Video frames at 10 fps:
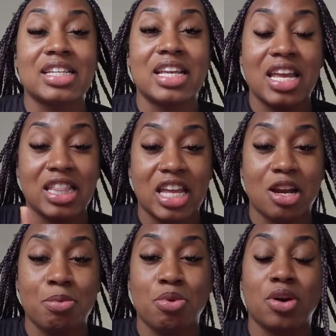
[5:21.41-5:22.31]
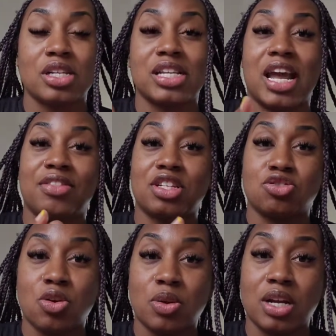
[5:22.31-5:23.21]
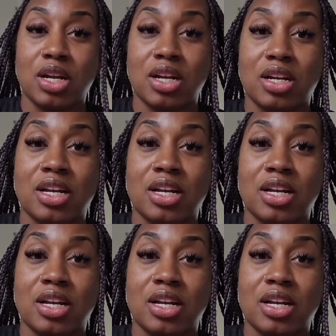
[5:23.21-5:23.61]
in the airport because I had the stroller,